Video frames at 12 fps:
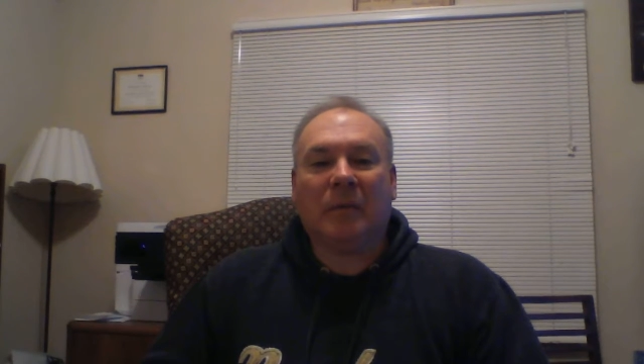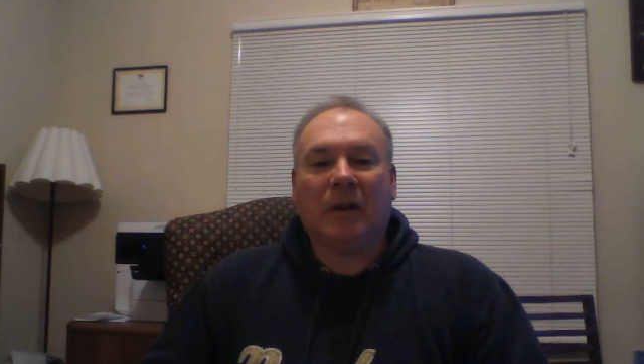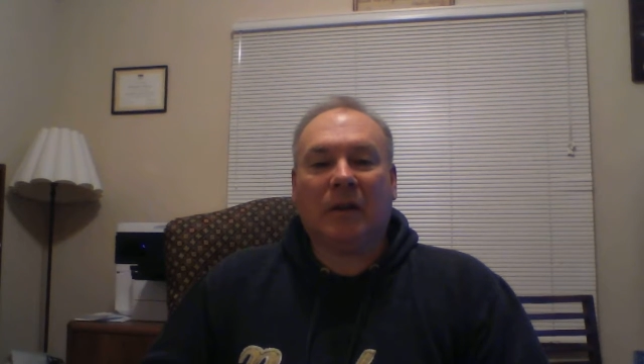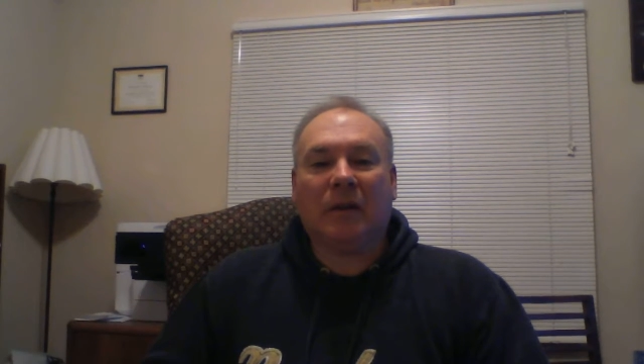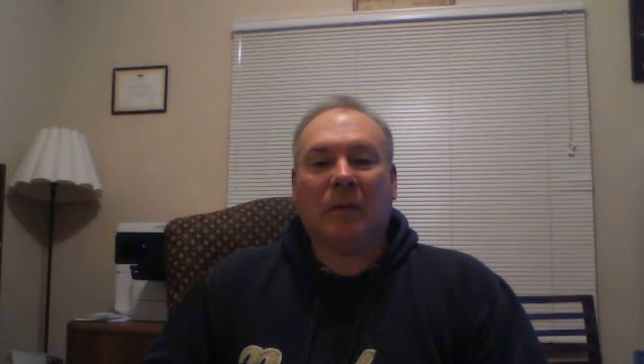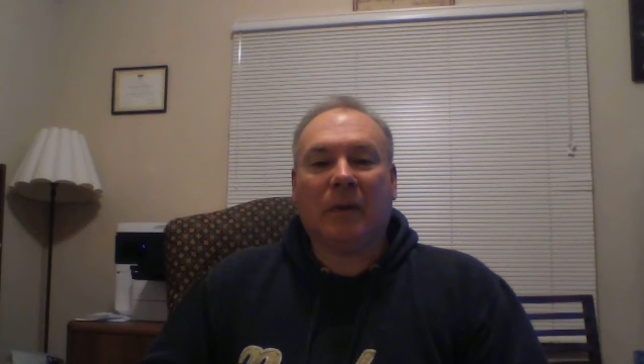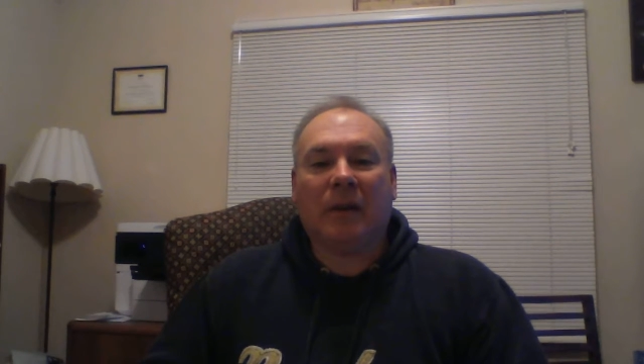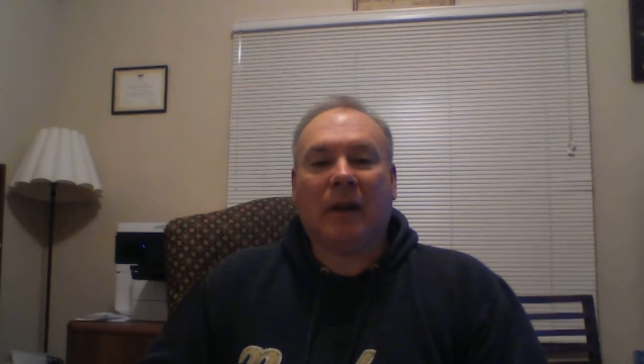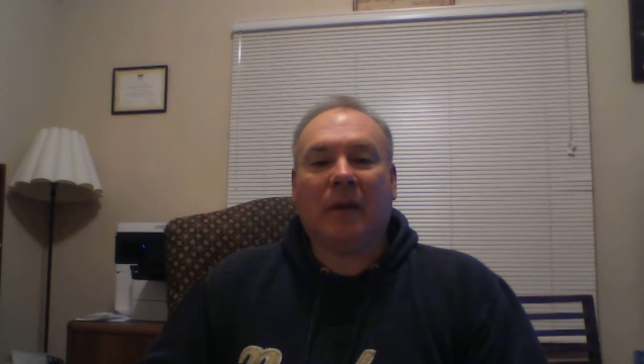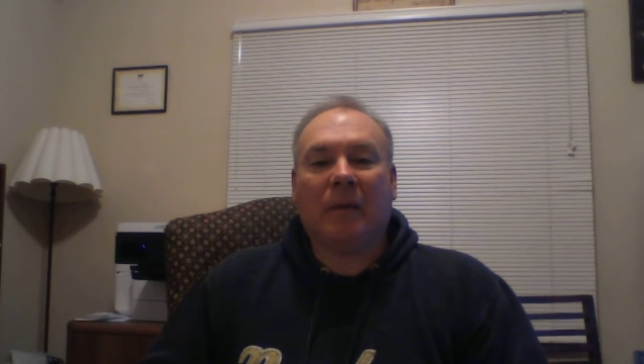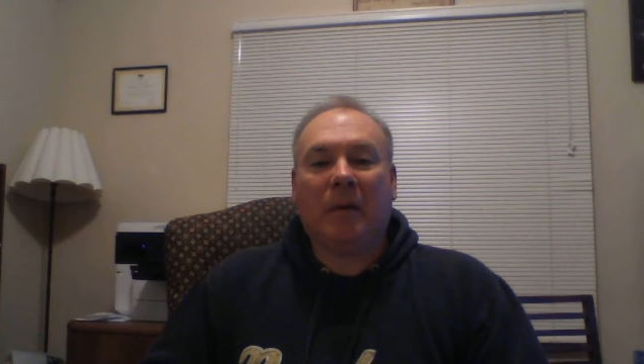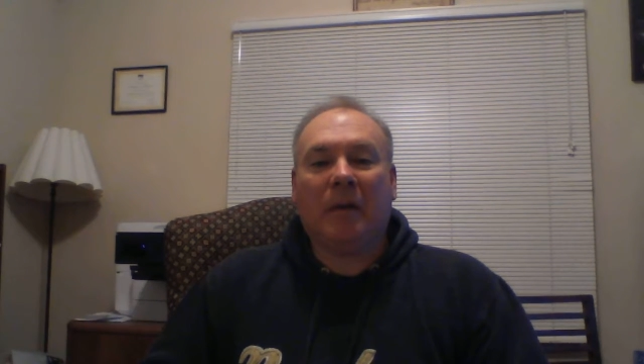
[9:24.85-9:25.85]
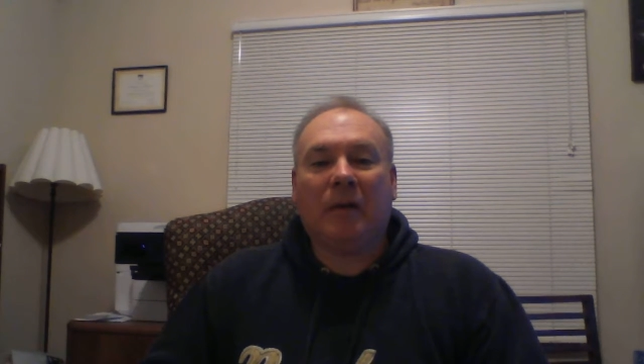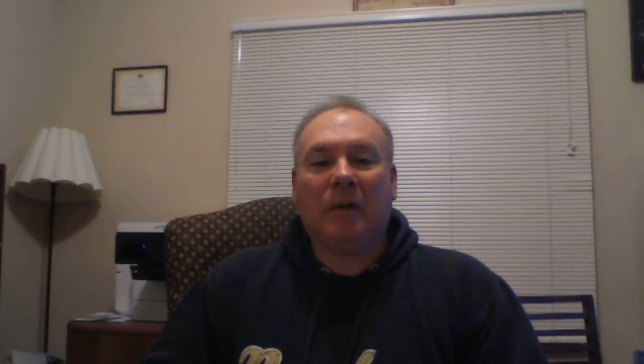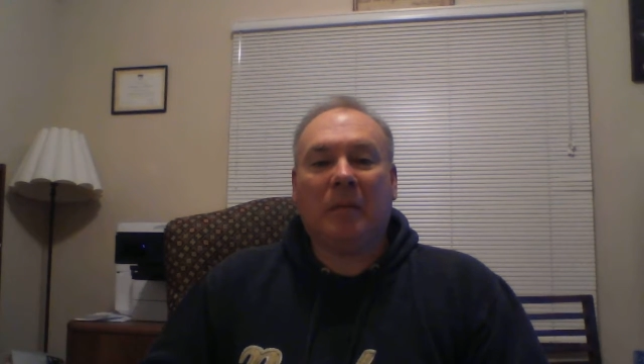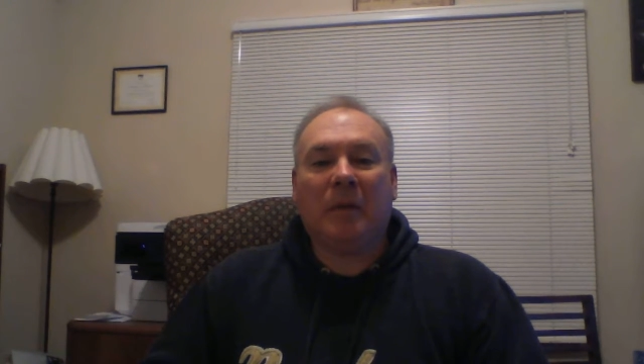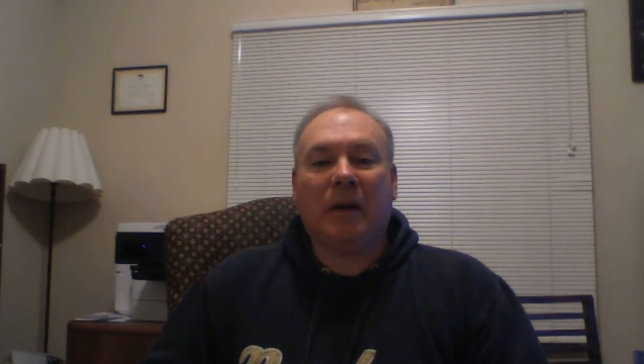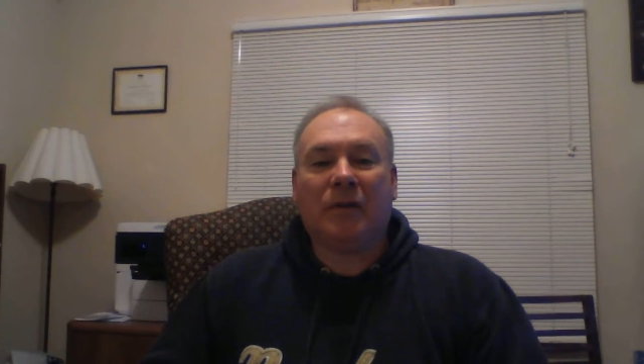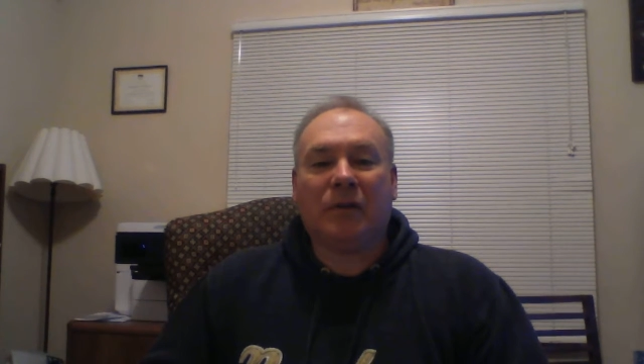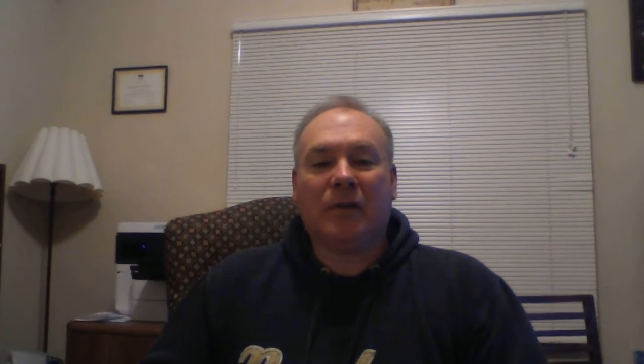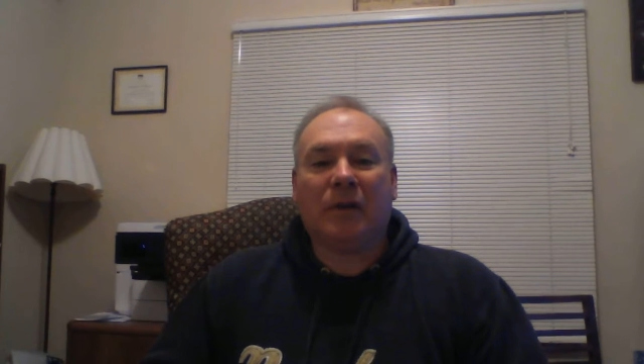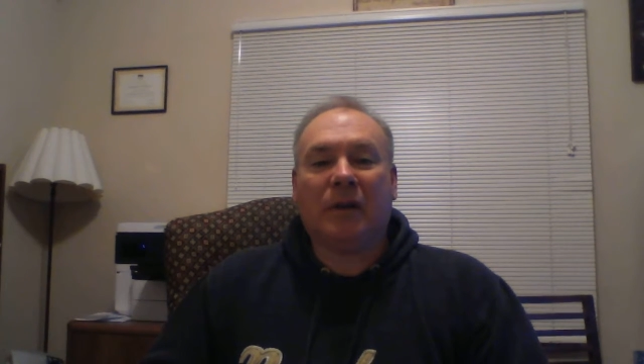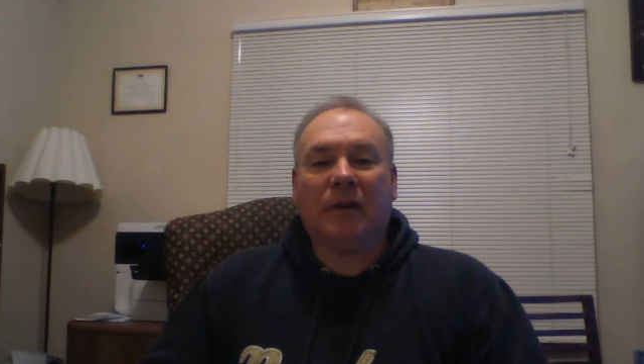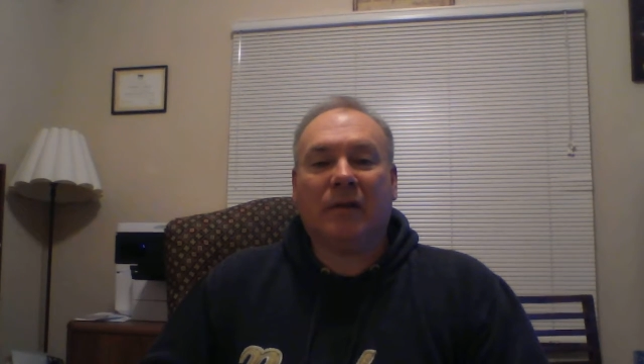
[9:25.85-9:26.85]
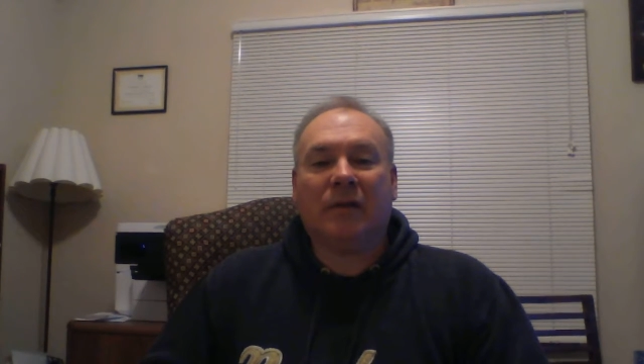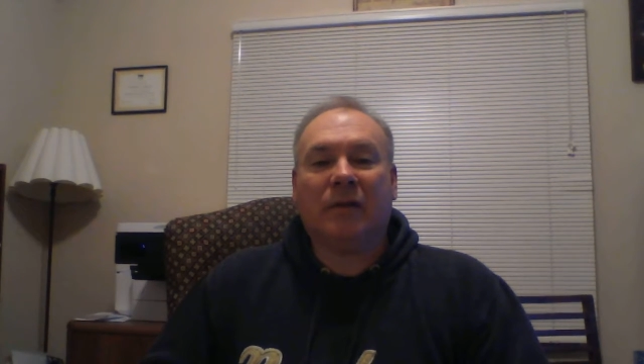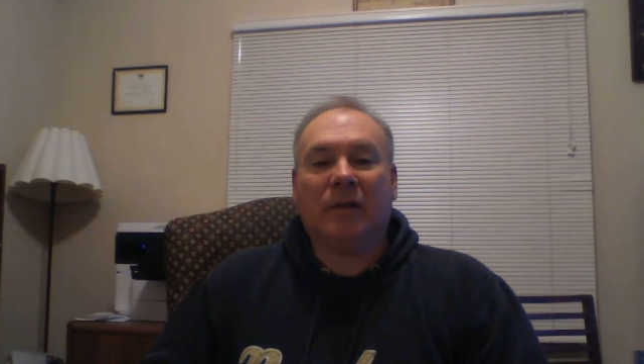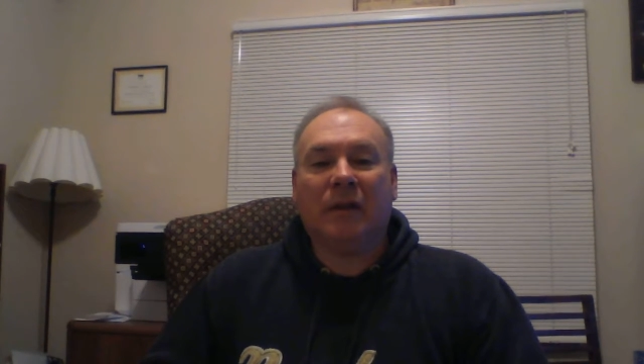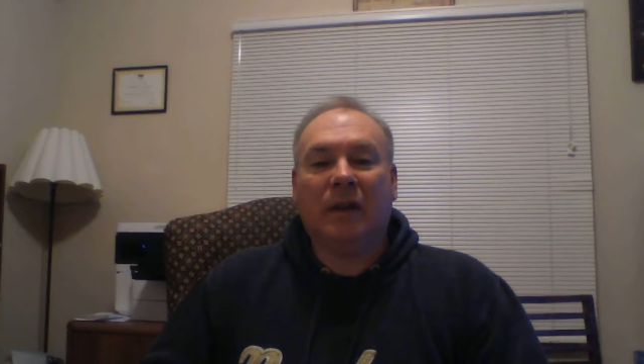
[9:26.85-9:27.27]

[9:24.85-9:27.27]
because what that is a measure of